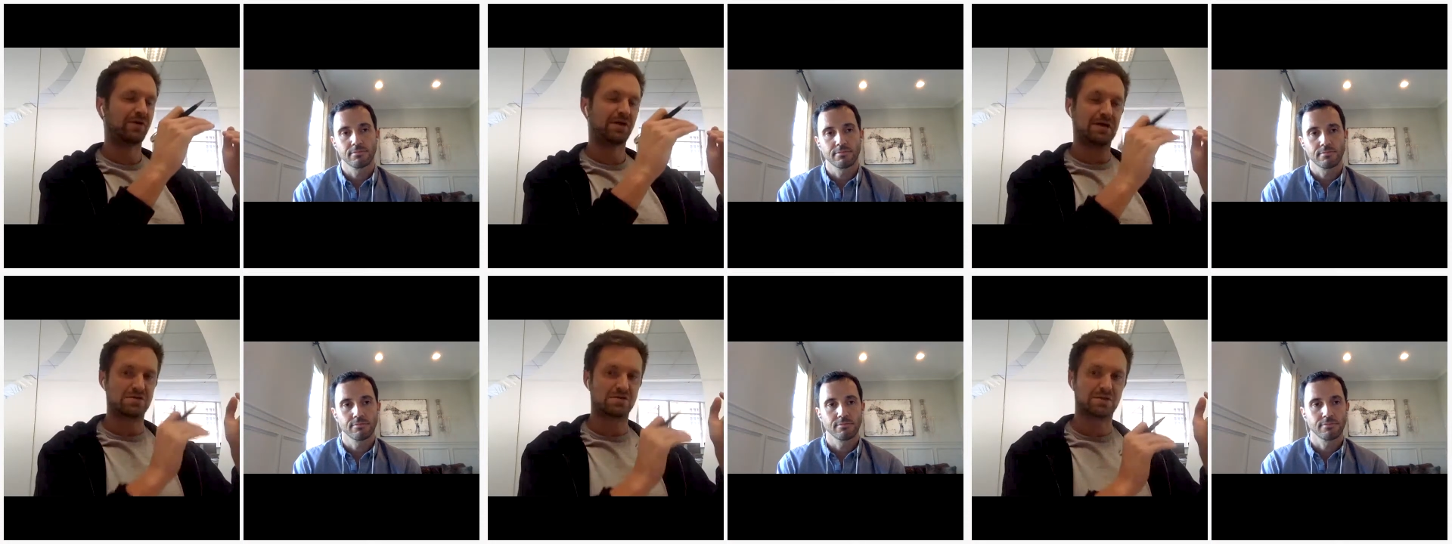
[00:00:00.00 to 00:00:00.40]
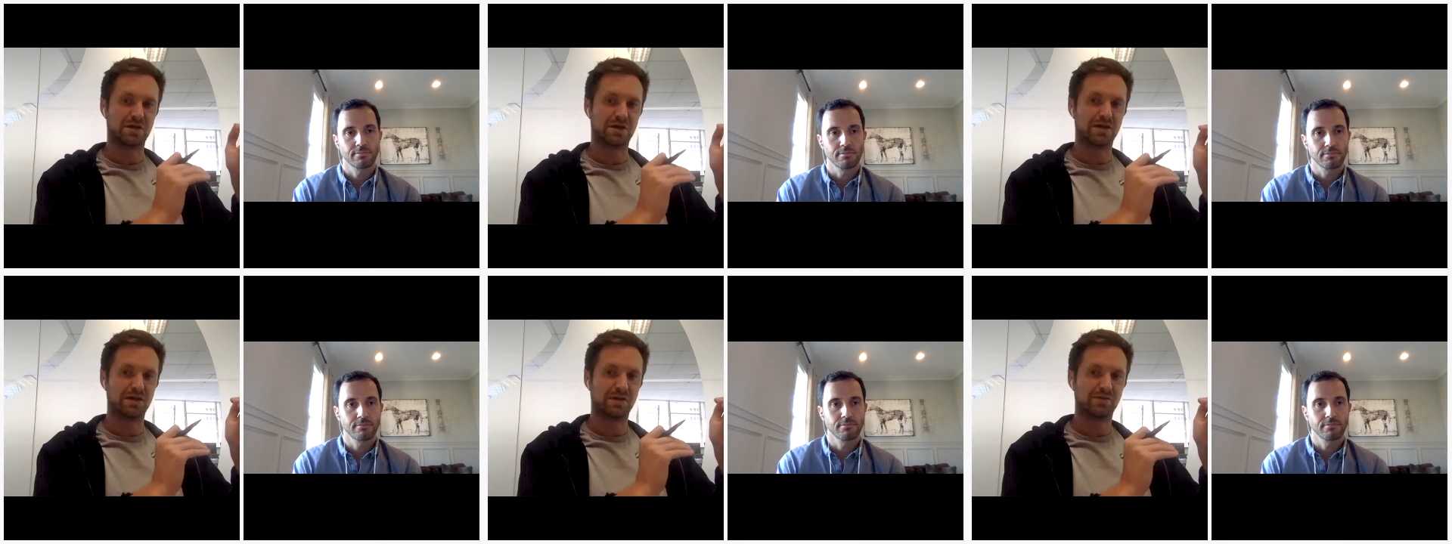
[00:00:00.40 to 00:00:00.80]
Speaker 1: of each
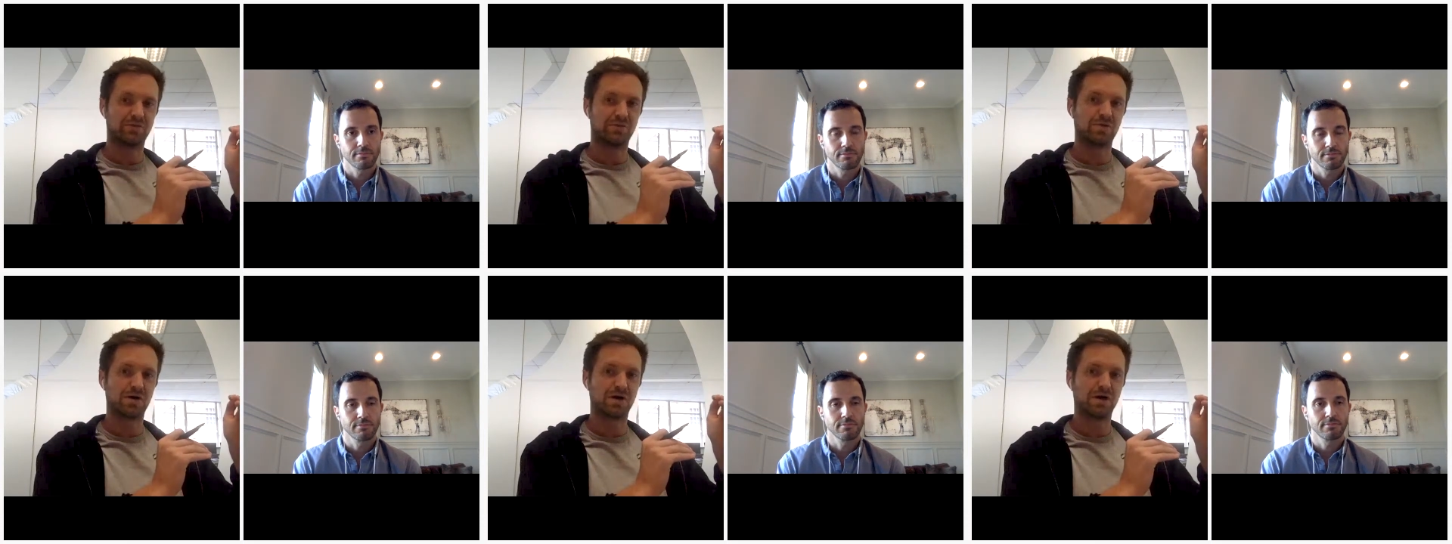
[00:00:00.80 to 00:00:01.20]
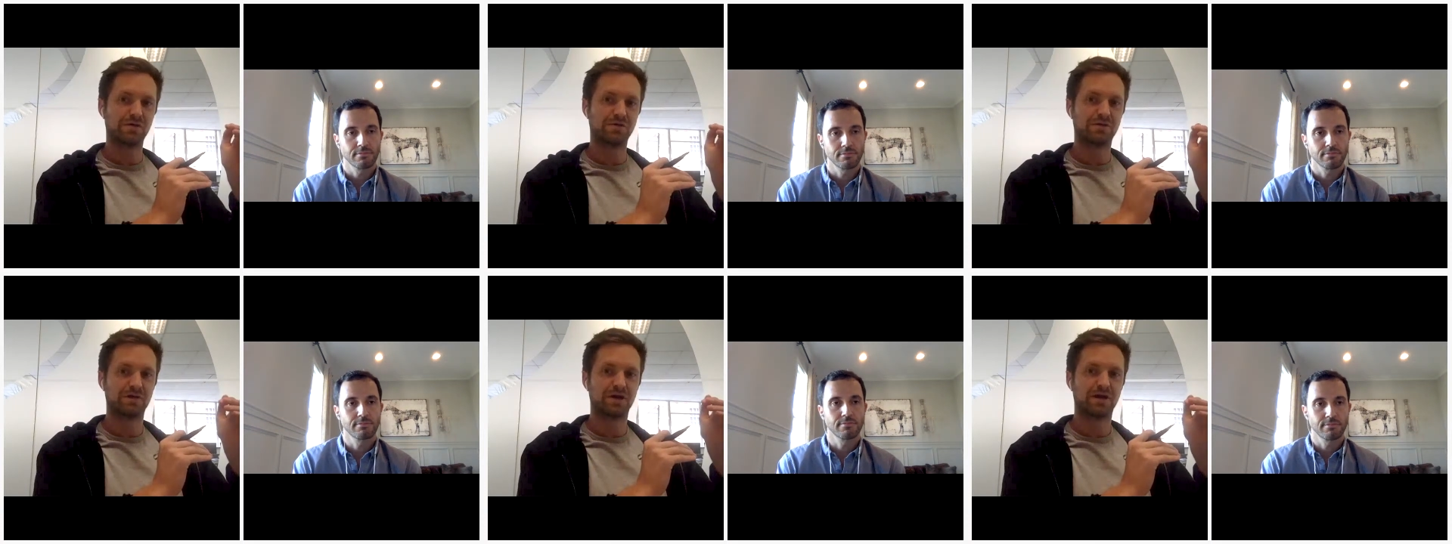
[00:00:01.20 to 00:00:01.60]
deal in the
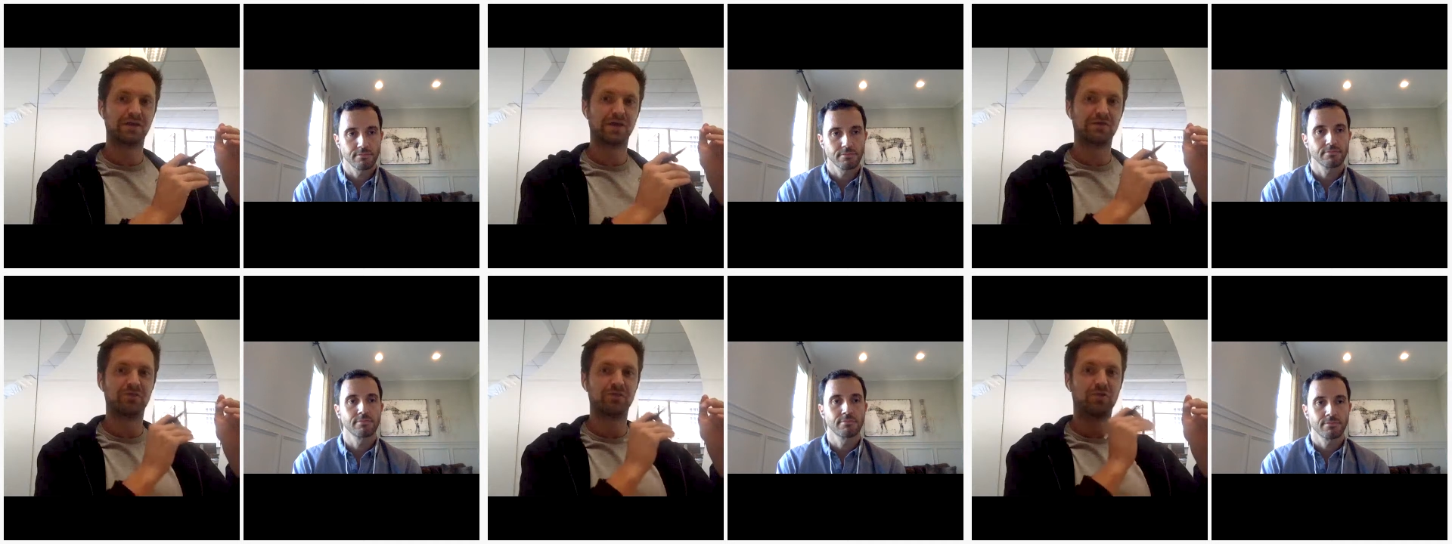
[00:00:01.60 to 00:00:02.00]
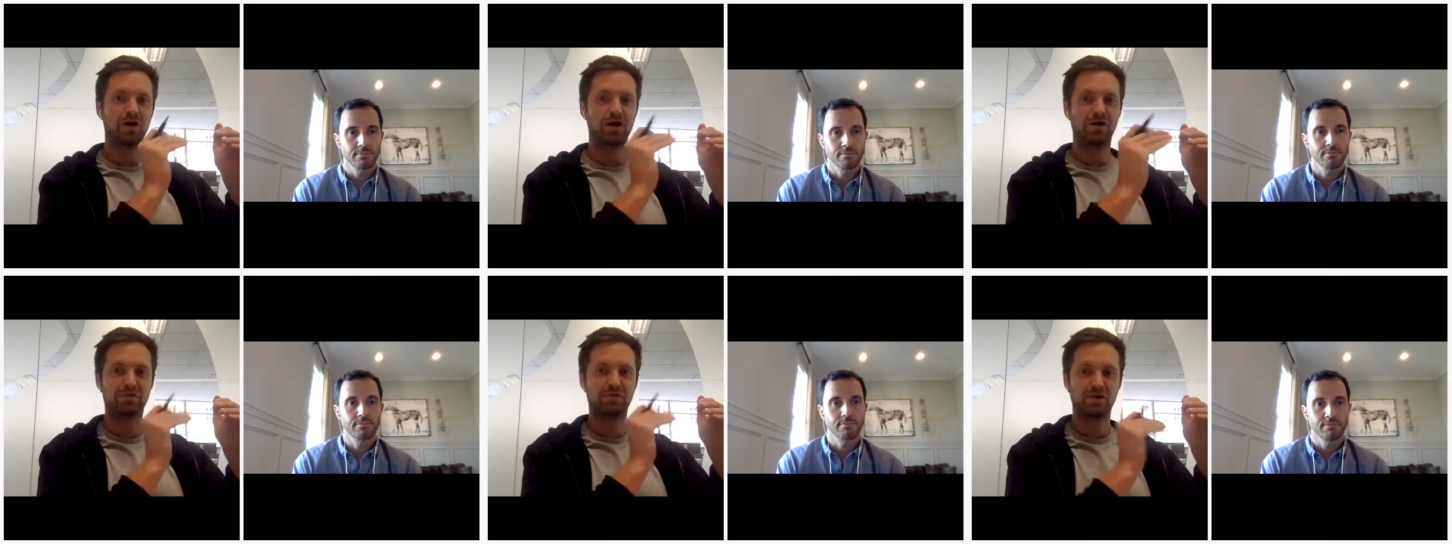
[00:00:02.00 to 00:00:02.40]
forecast and therefore
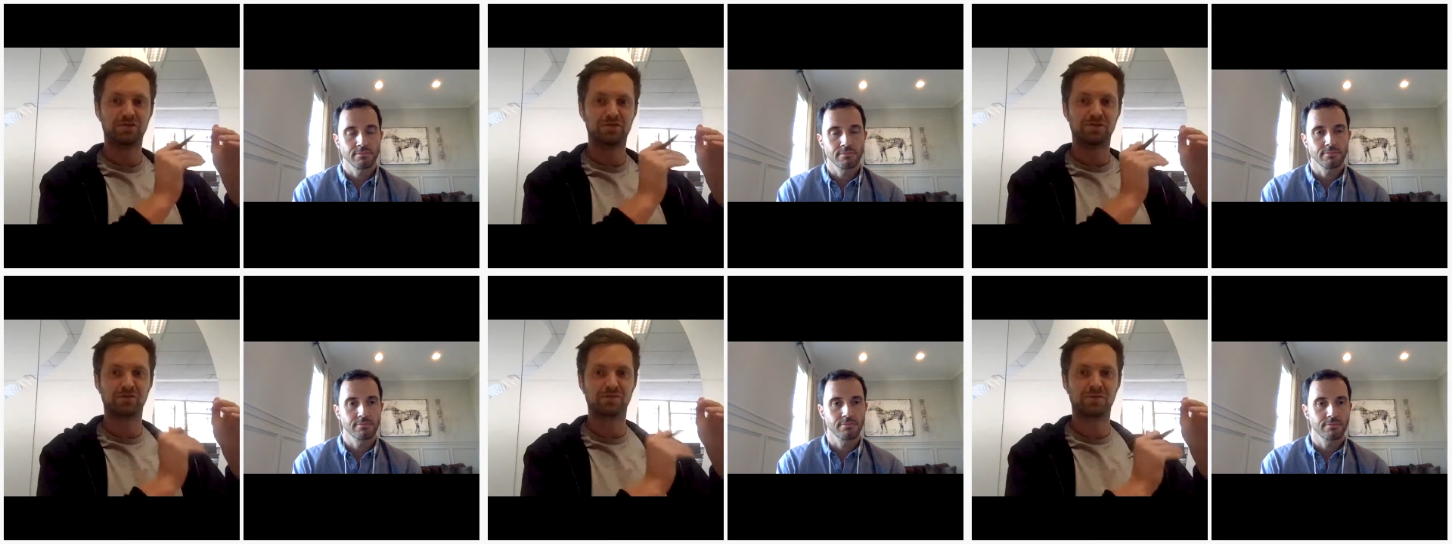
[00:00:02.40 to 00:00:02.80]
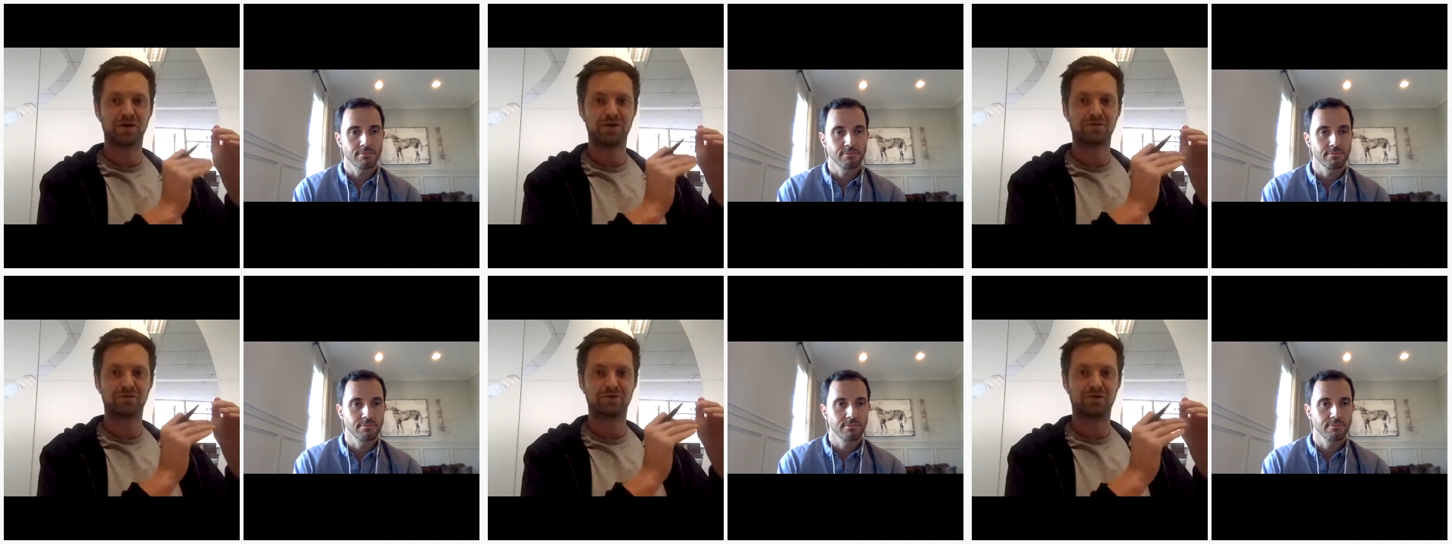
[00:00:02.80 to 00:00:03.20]
ask questions
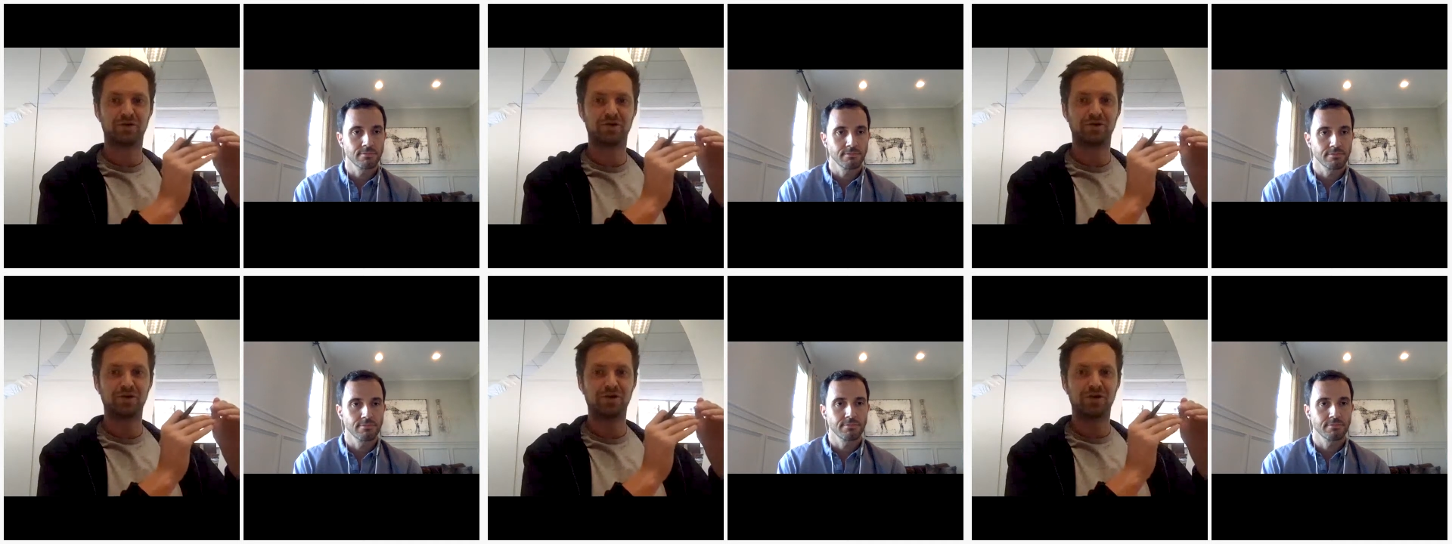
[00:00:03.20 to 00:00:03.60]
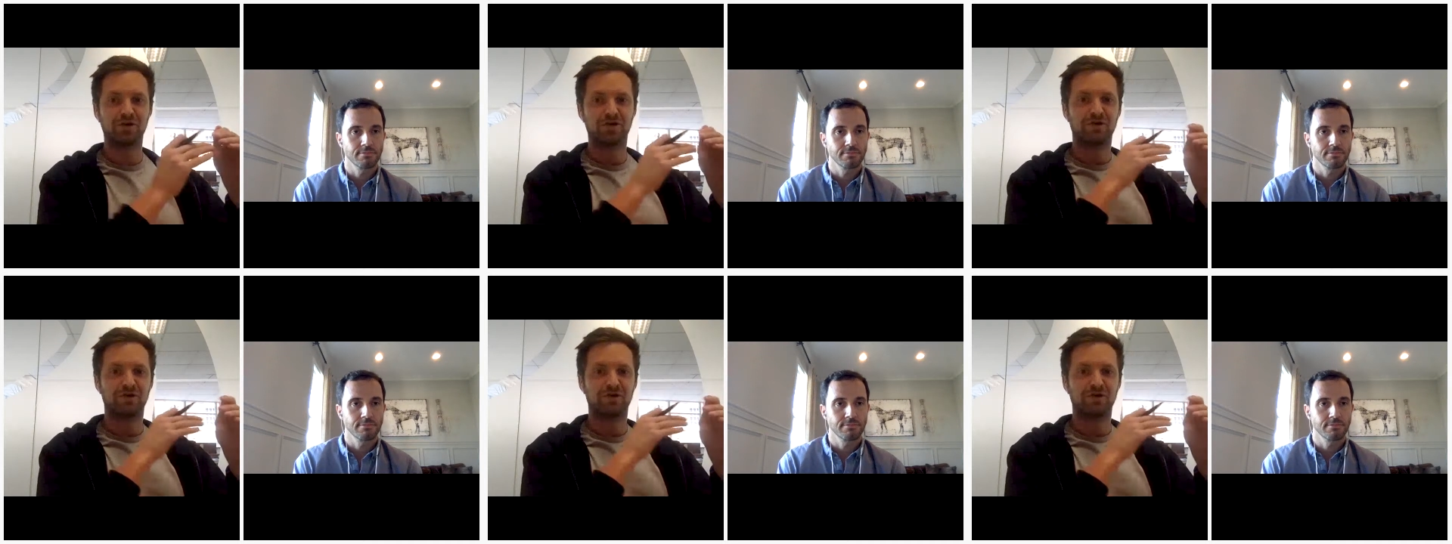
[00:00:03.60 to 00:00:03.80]
based on